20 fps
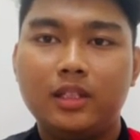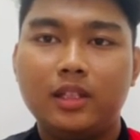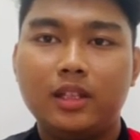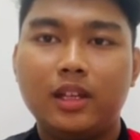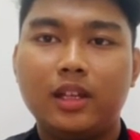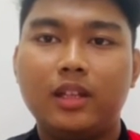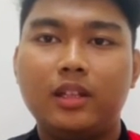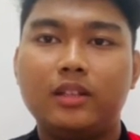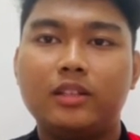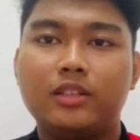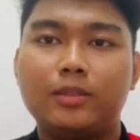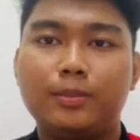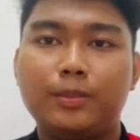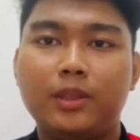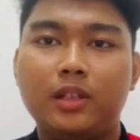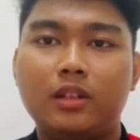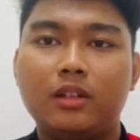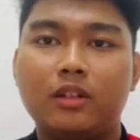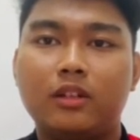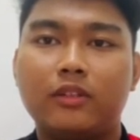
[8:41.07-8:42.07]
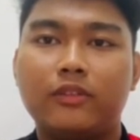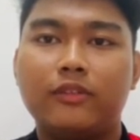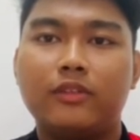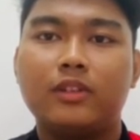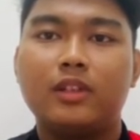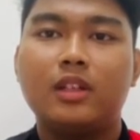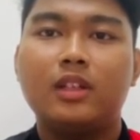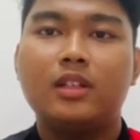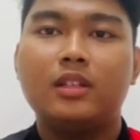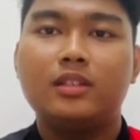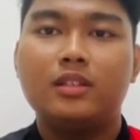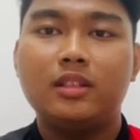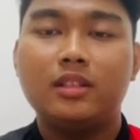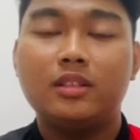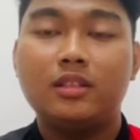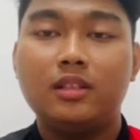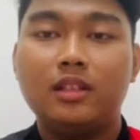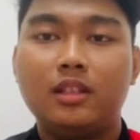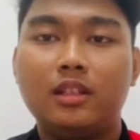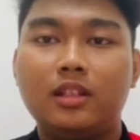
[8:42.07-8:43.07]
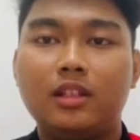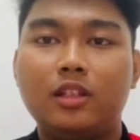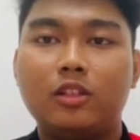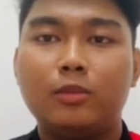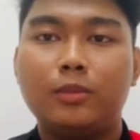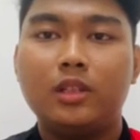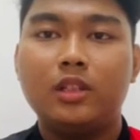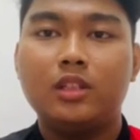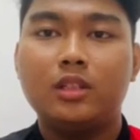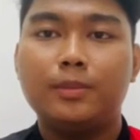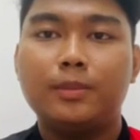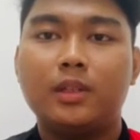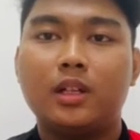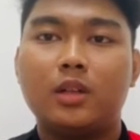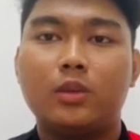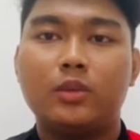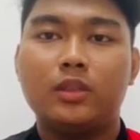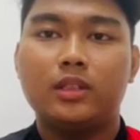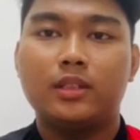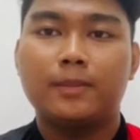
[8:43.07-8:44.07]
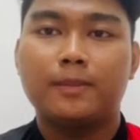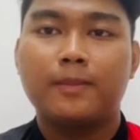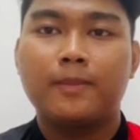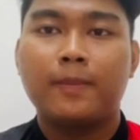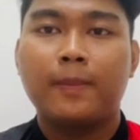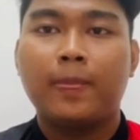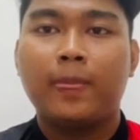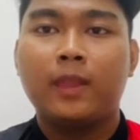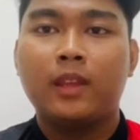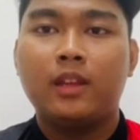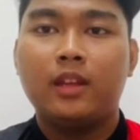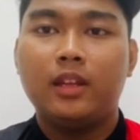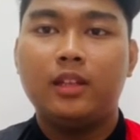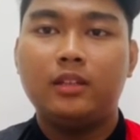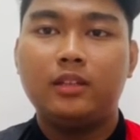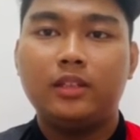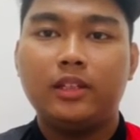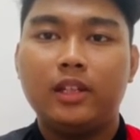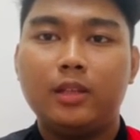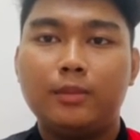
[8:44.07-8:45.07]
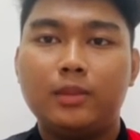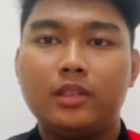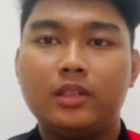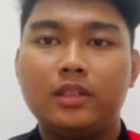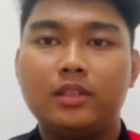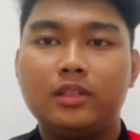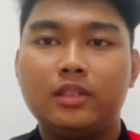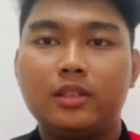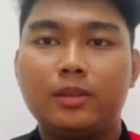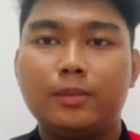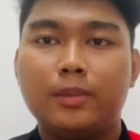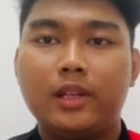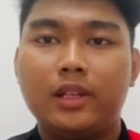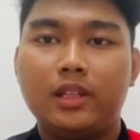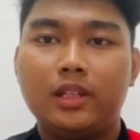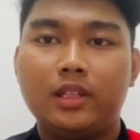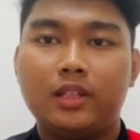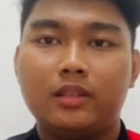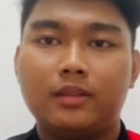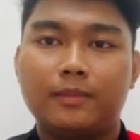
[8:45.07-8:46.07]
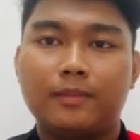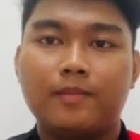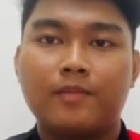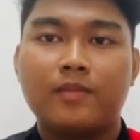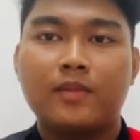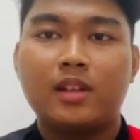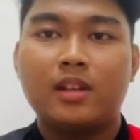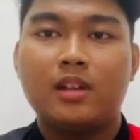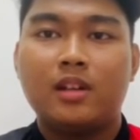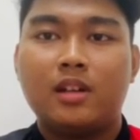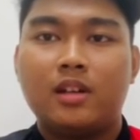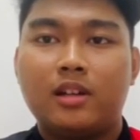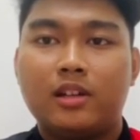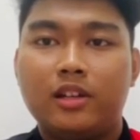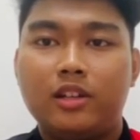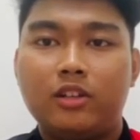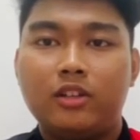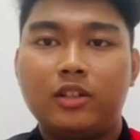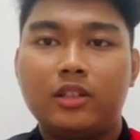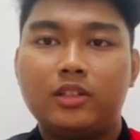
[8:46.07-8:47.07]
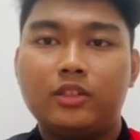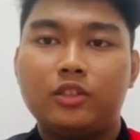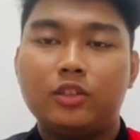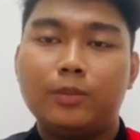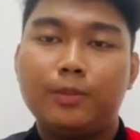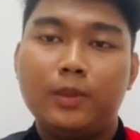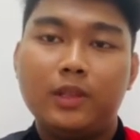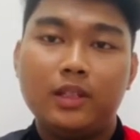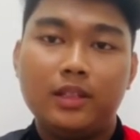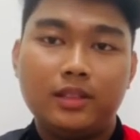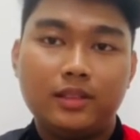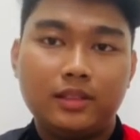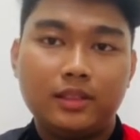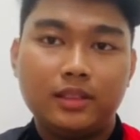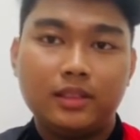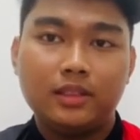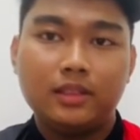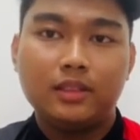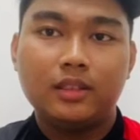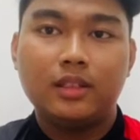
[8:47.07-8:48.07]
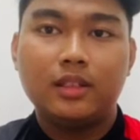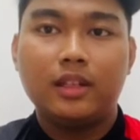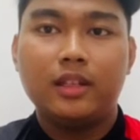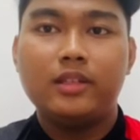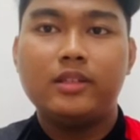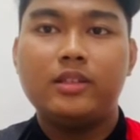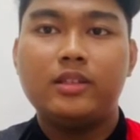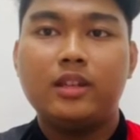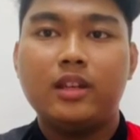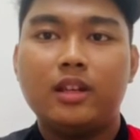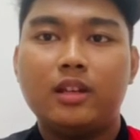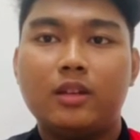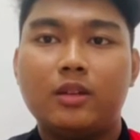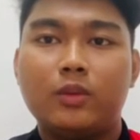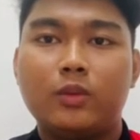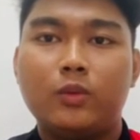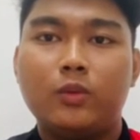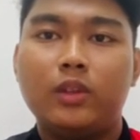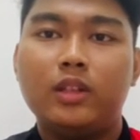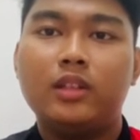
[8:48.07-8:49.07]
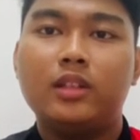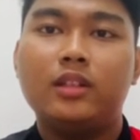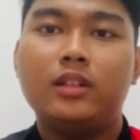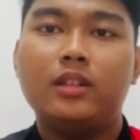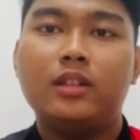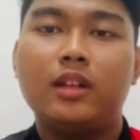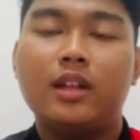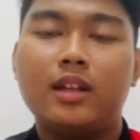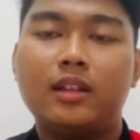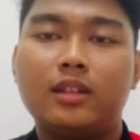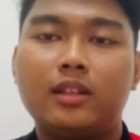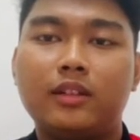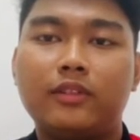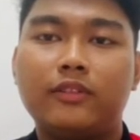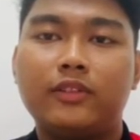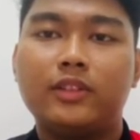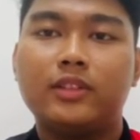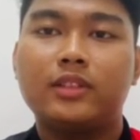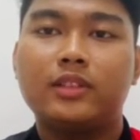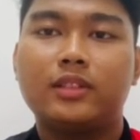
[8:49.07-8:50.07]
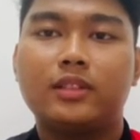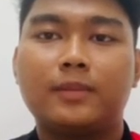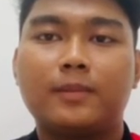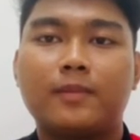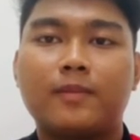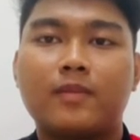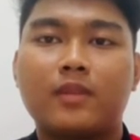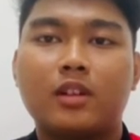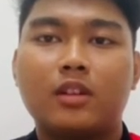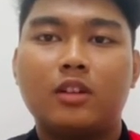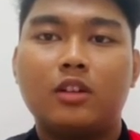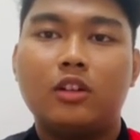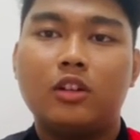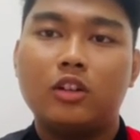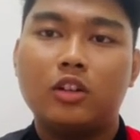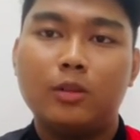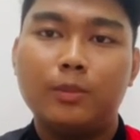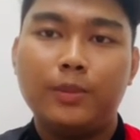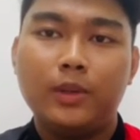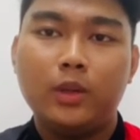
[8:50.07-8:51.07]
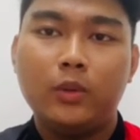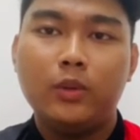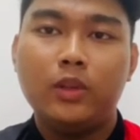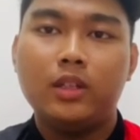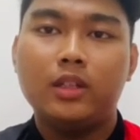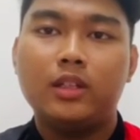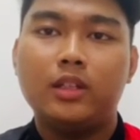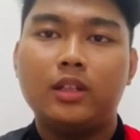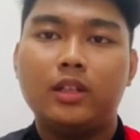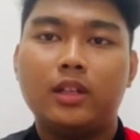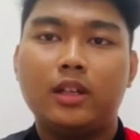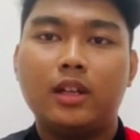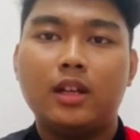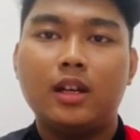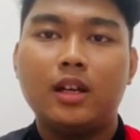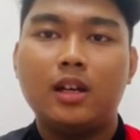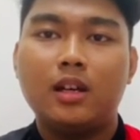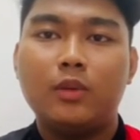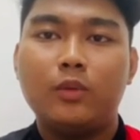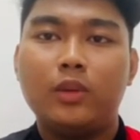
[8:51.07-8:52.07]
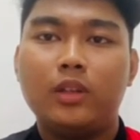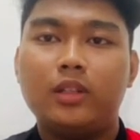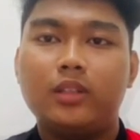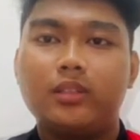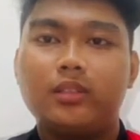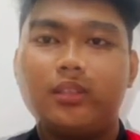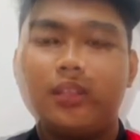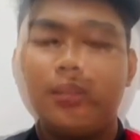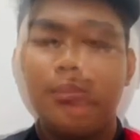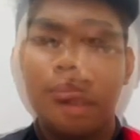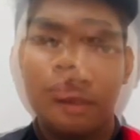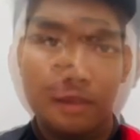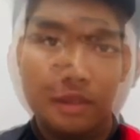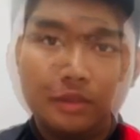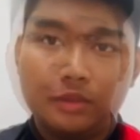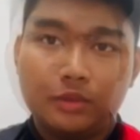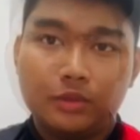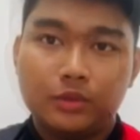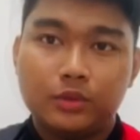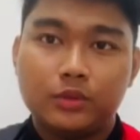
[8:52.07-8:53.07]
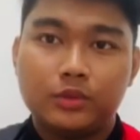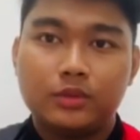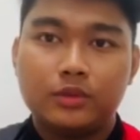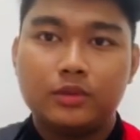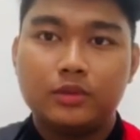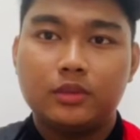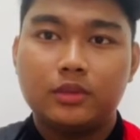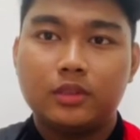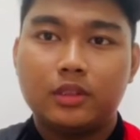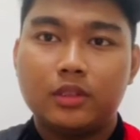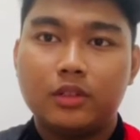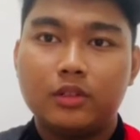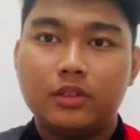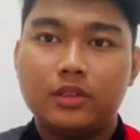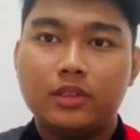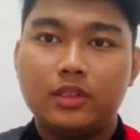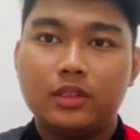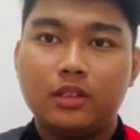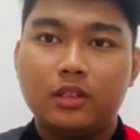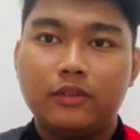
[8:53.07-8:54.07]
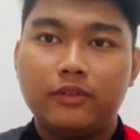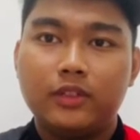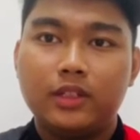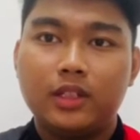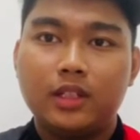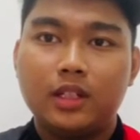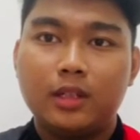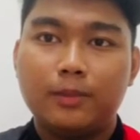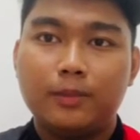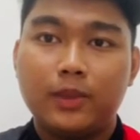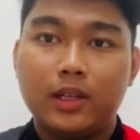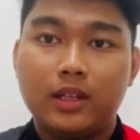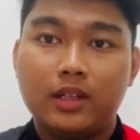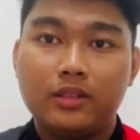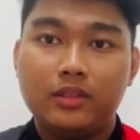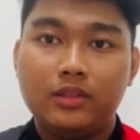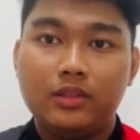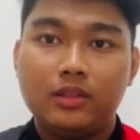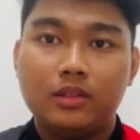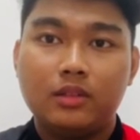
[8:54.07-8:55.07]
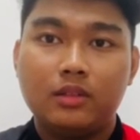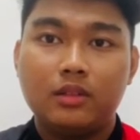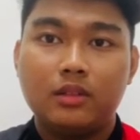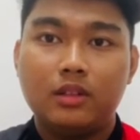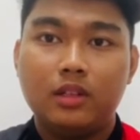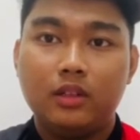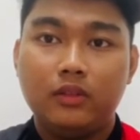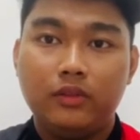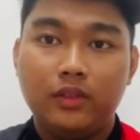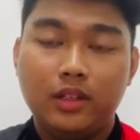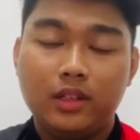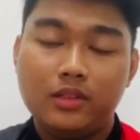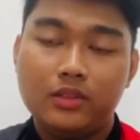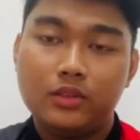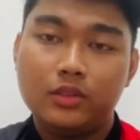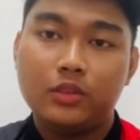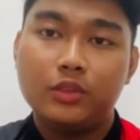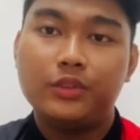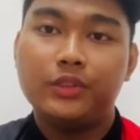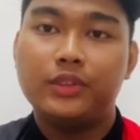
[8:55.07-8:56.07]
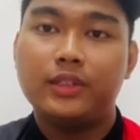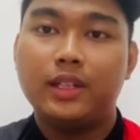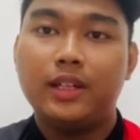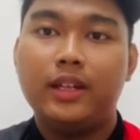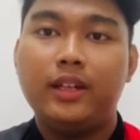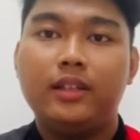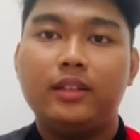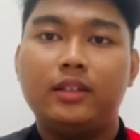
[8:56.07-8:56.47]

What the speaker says: at a speed of 60 km/h, and try emergency braking. Record the stopping distance and check with the data first, or compare with a car with the same. Number 2, the nozzle of the car plunge, deviates or slide.